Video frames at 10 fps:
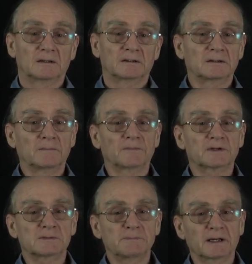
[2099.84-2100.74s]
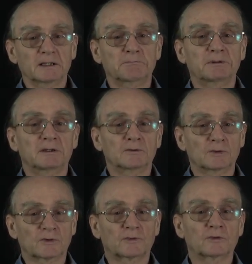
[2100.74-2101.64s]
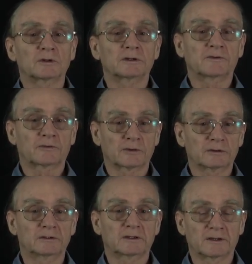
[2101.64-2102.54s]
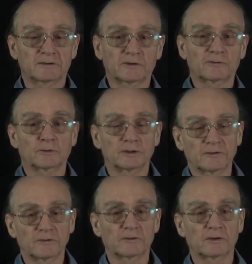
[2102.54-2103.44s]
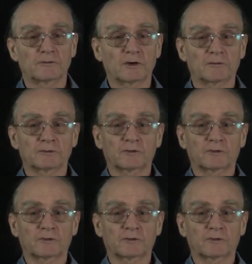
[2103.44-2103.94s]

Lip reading: This might be useful in certain cases. For instance, if you have a